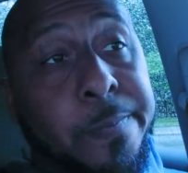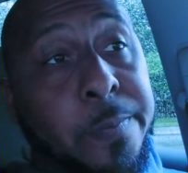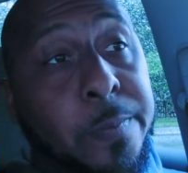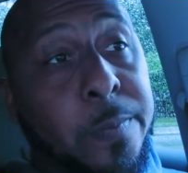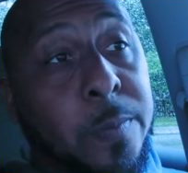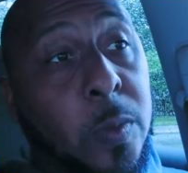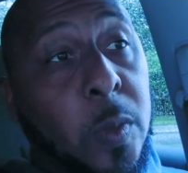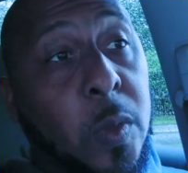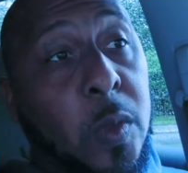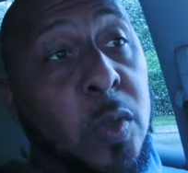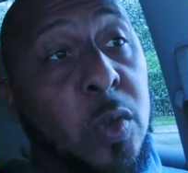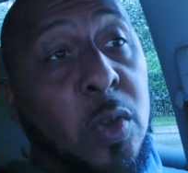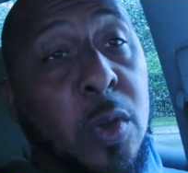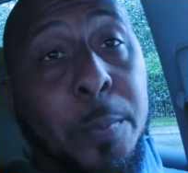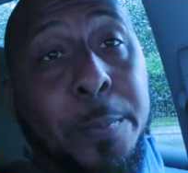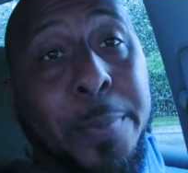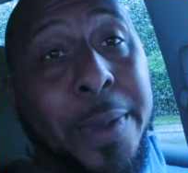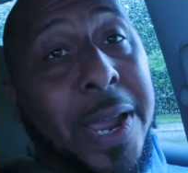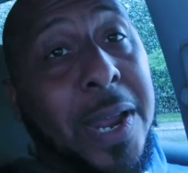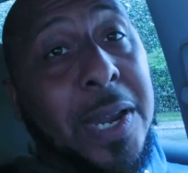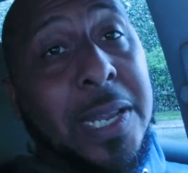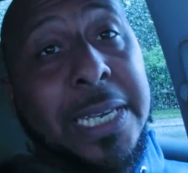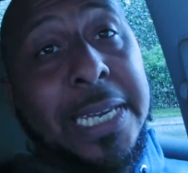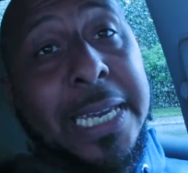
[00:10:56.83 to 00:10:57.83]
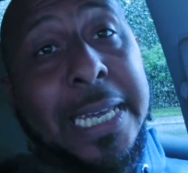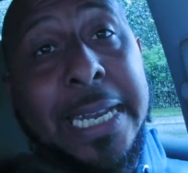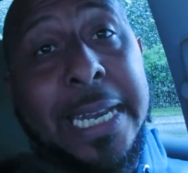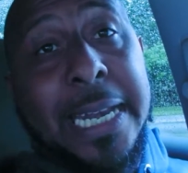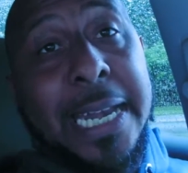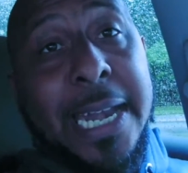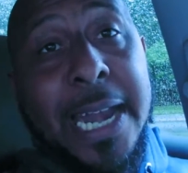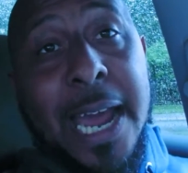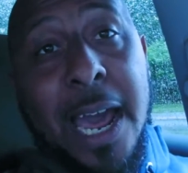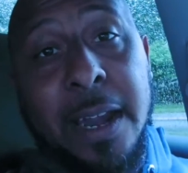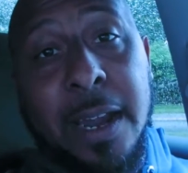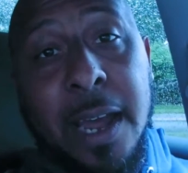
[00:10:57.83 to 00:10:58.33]
You could barely get in
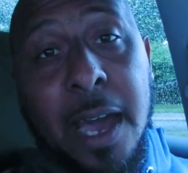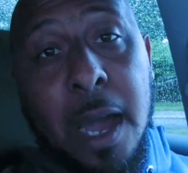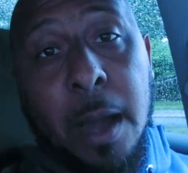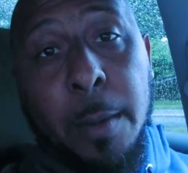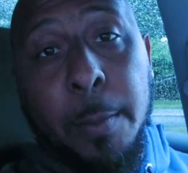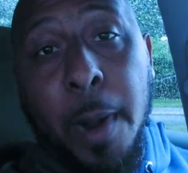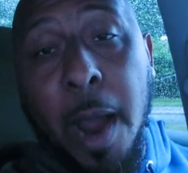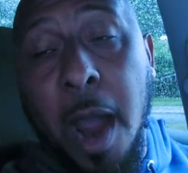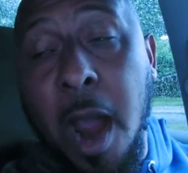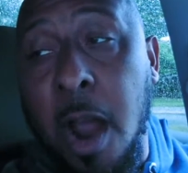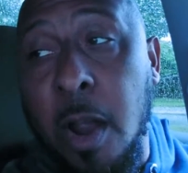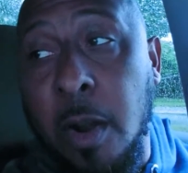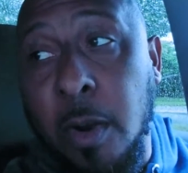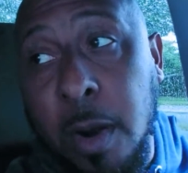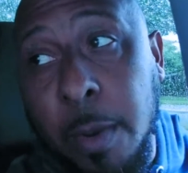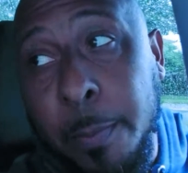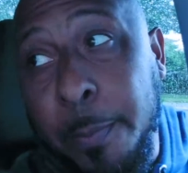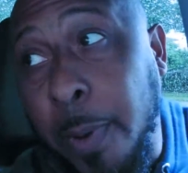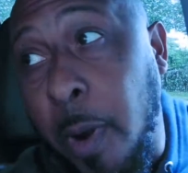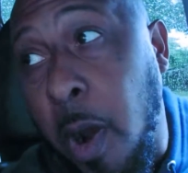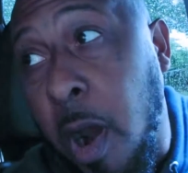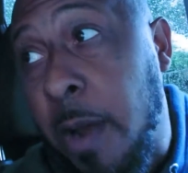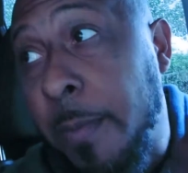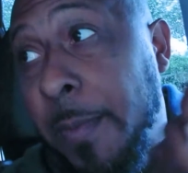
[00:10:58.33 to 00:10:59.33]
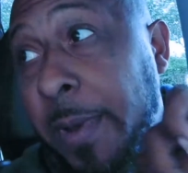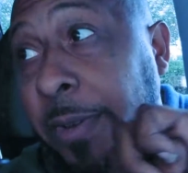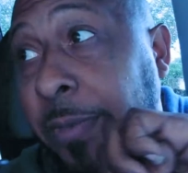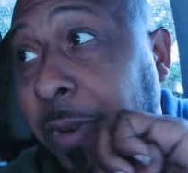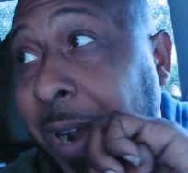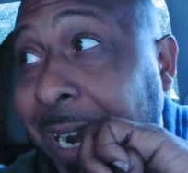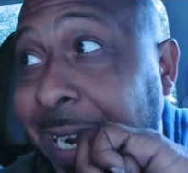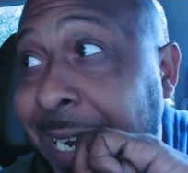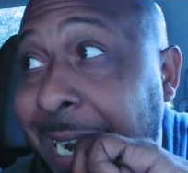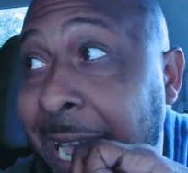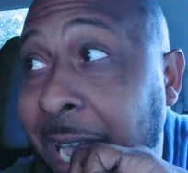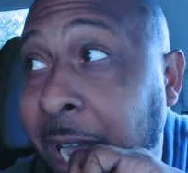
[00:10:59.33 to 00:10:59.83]
and out of our apartment
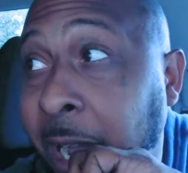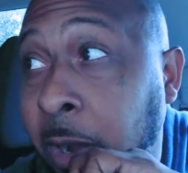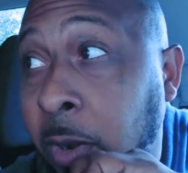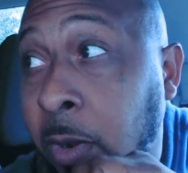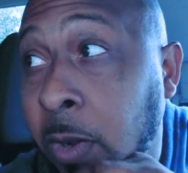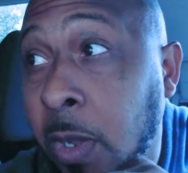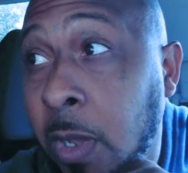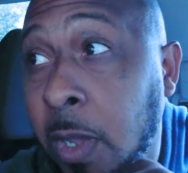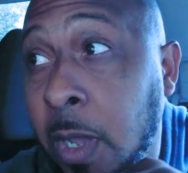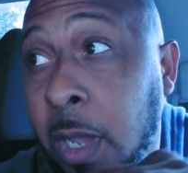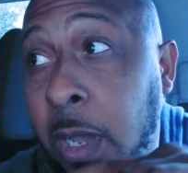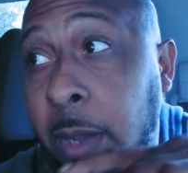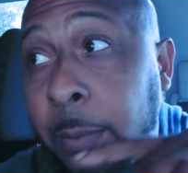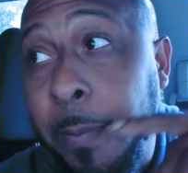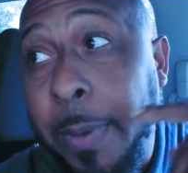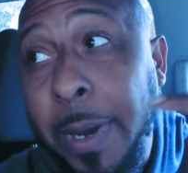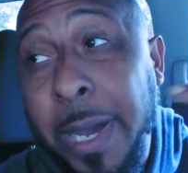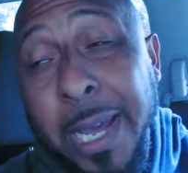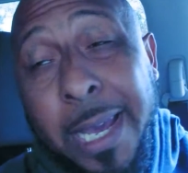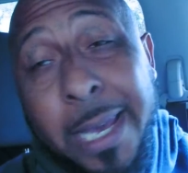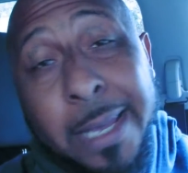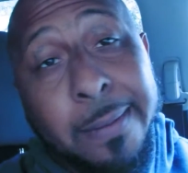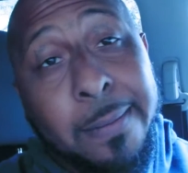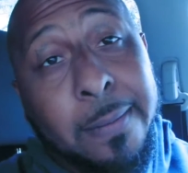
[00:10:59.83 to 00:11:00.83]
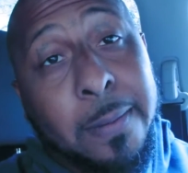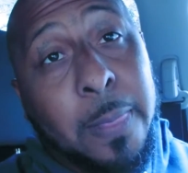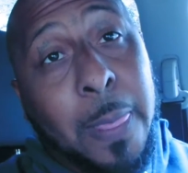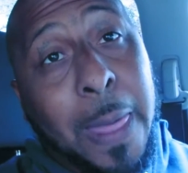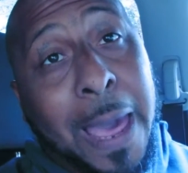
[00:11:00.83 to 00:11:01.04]
right now, but I